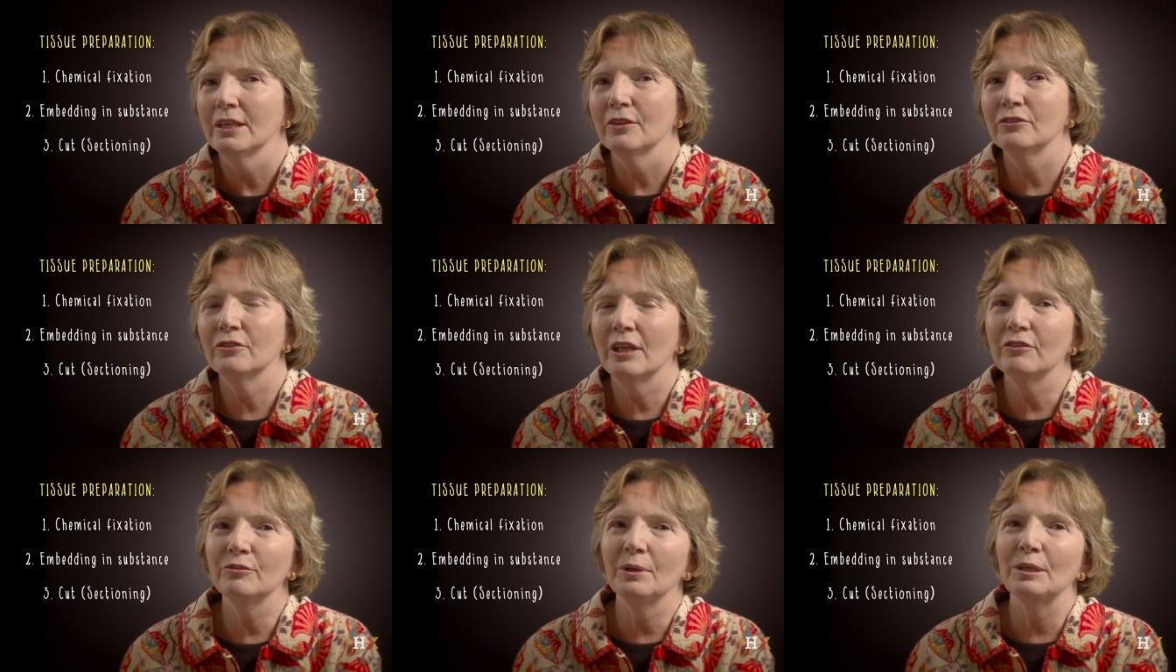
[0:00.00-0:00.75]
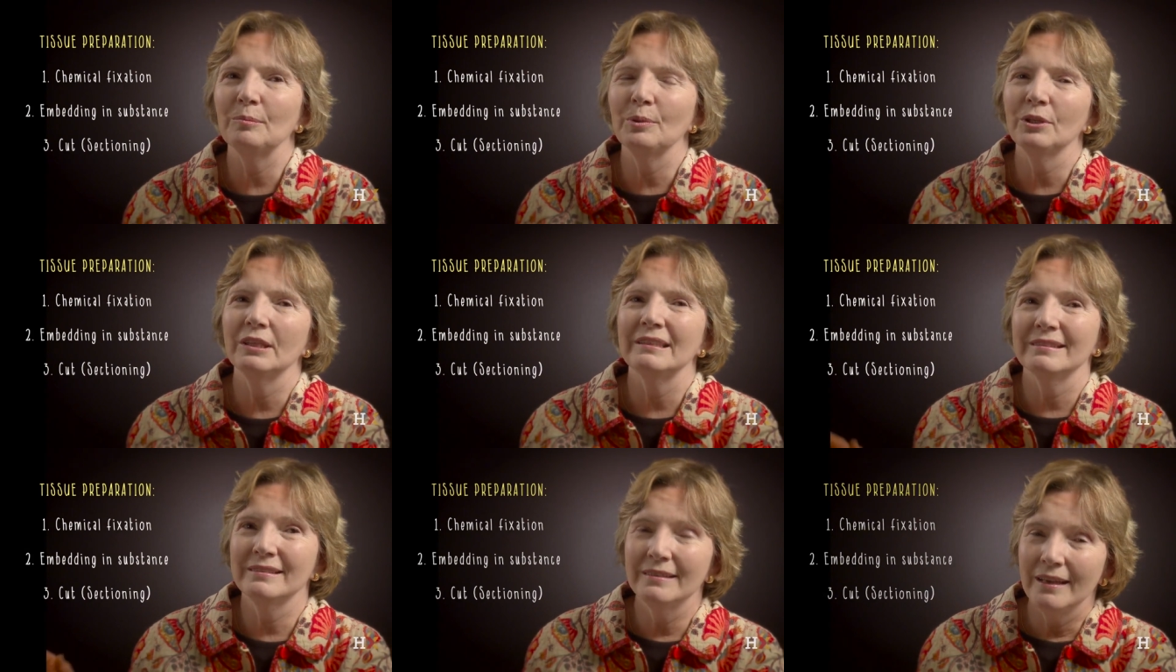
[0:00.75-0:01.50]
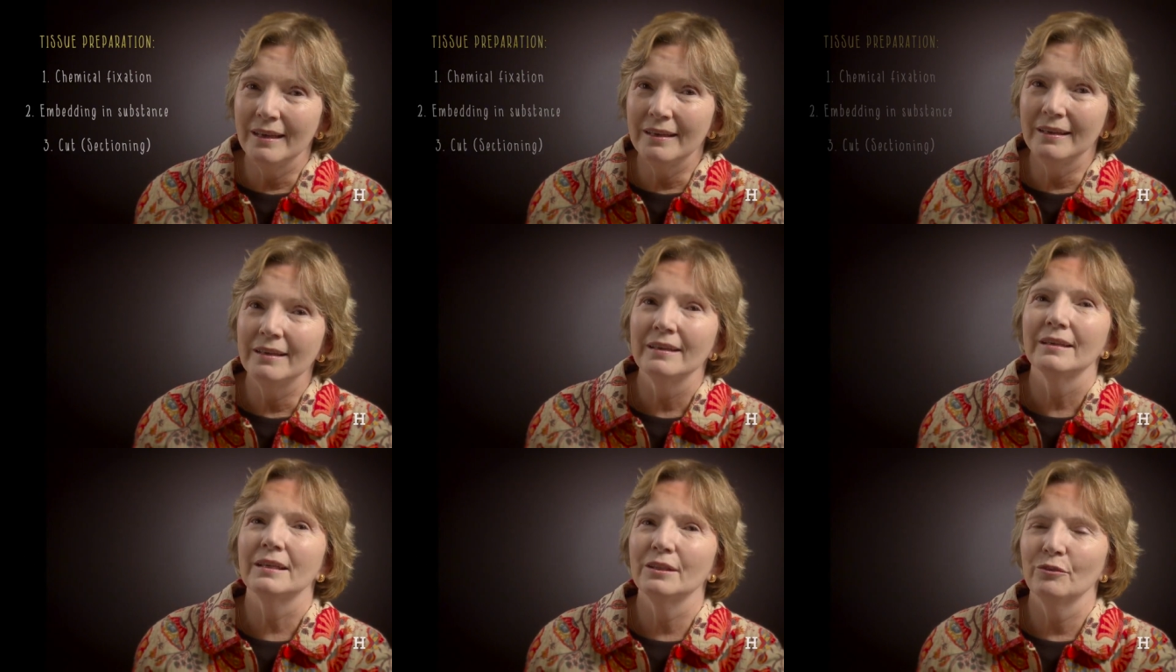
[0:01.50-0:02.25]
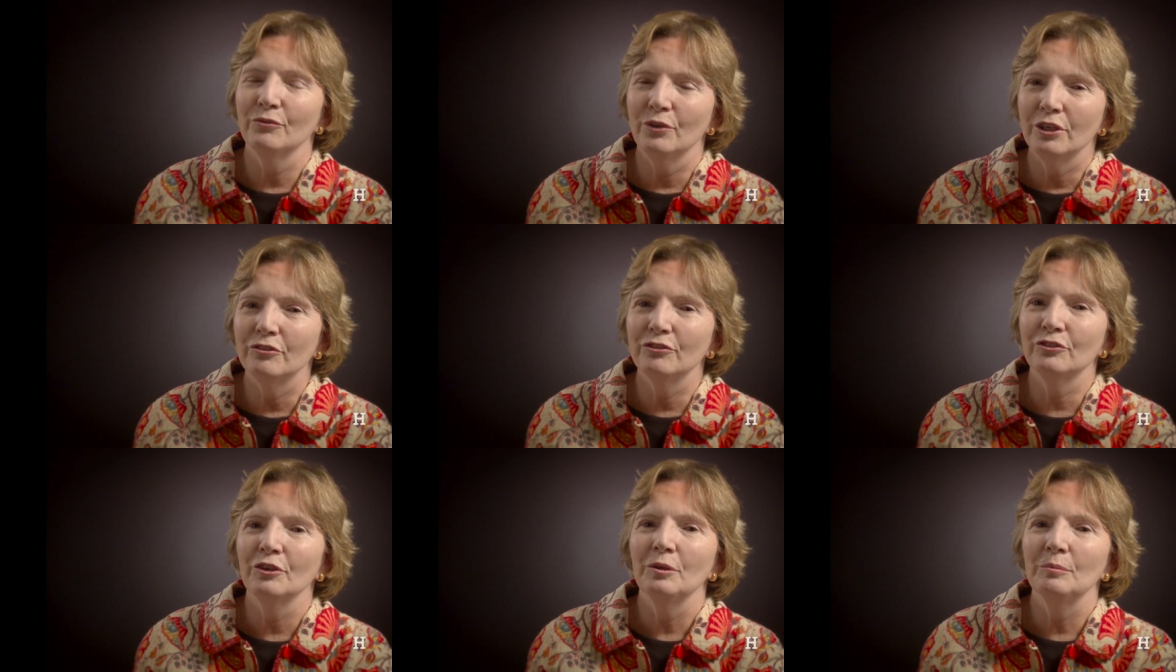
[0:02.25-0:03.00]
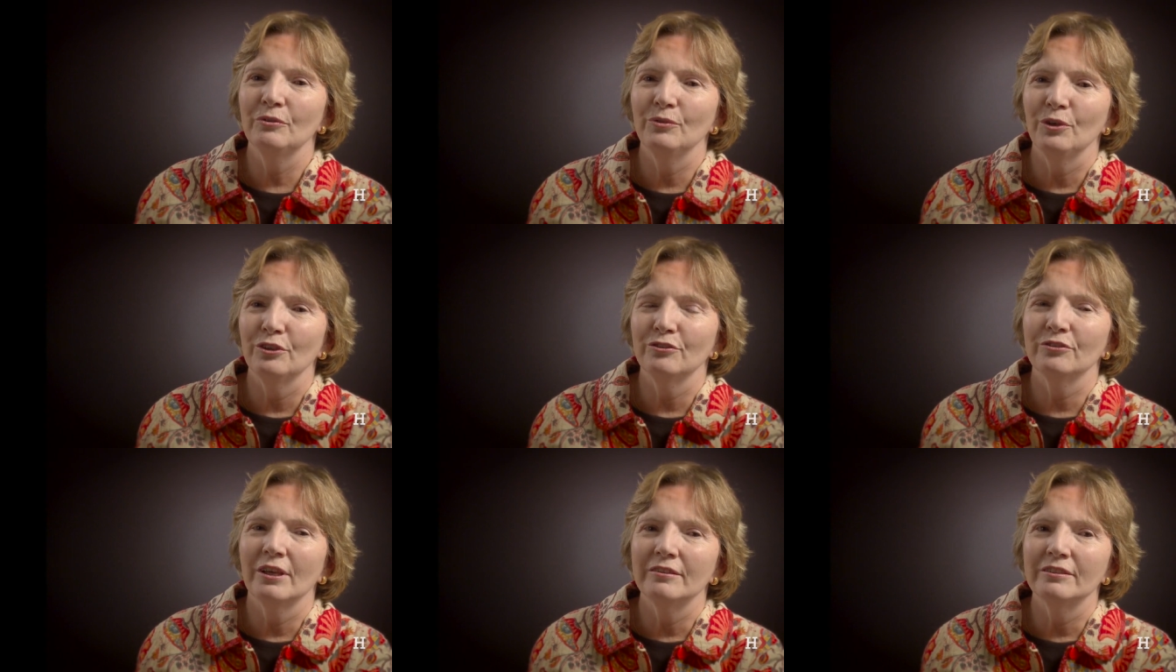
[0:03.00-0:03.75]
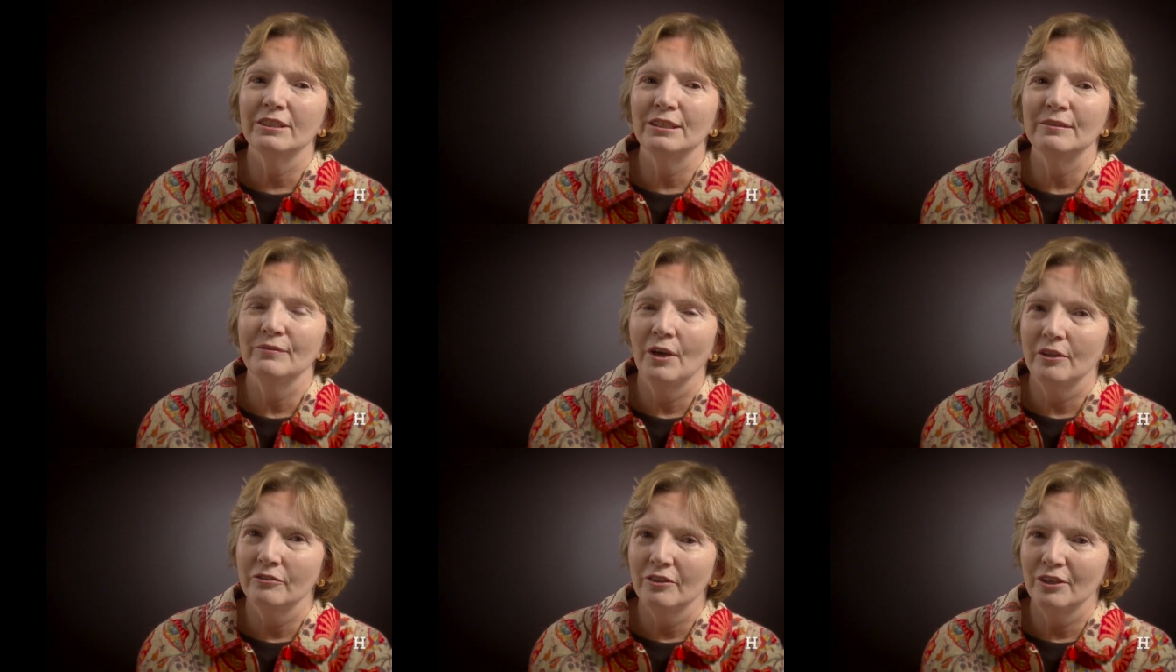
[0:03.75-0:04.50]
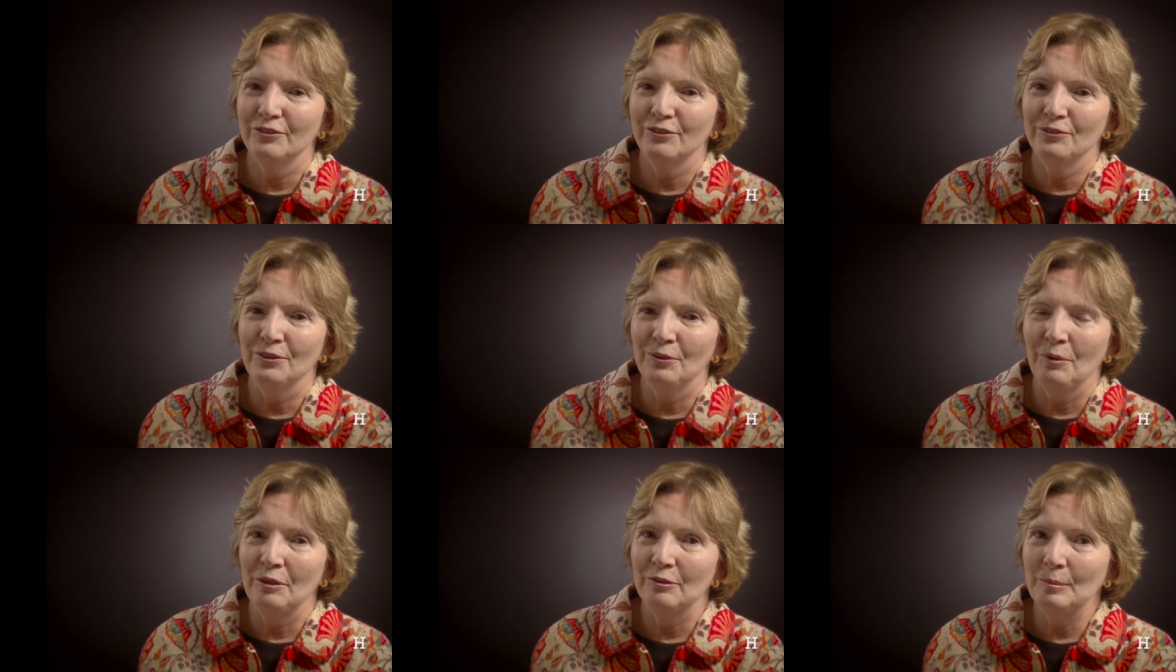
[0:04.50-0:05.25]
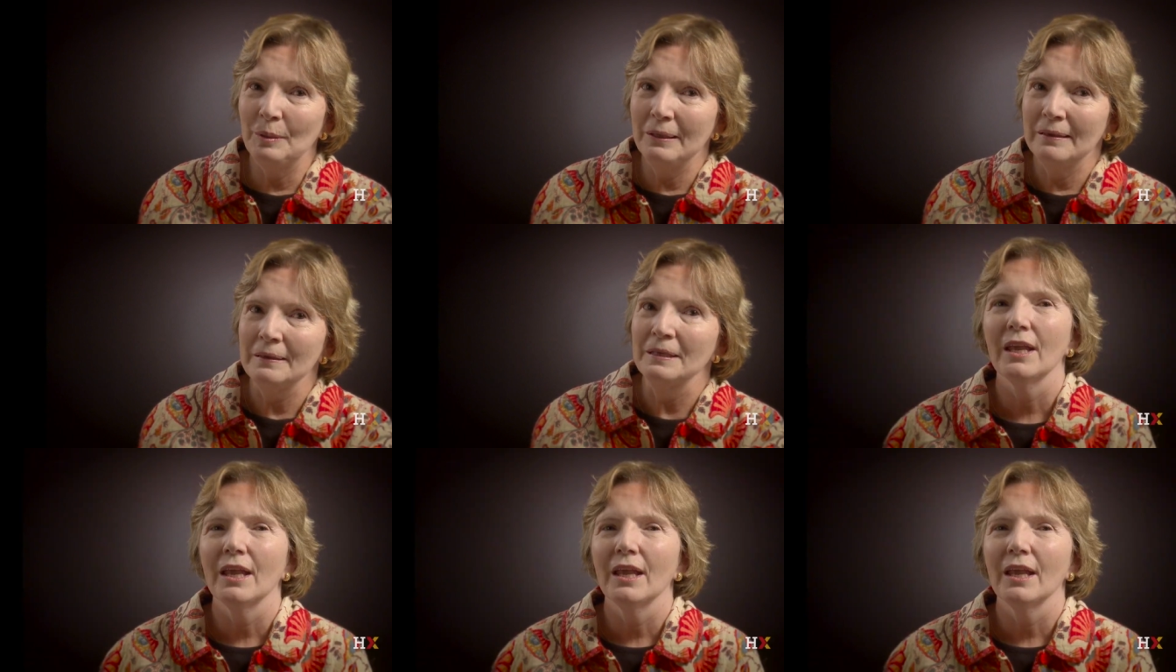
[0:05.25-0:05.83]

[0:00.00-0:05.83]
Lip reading: So that's why you put the steak in the fridge before you slice it into fine slices in a recipe.